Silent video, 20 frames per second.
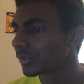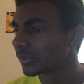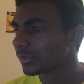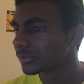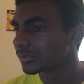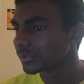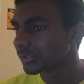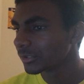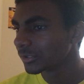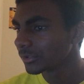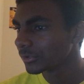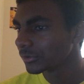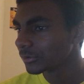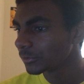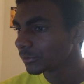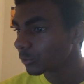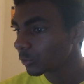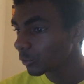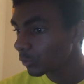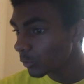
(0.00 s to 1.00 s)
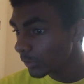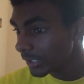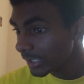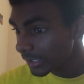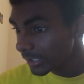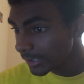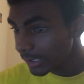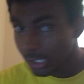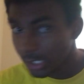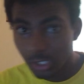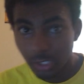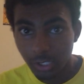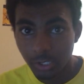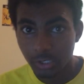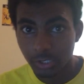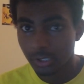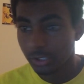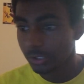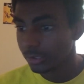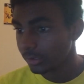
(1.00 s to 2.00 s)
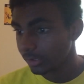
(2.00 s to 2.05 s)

So we are gonna go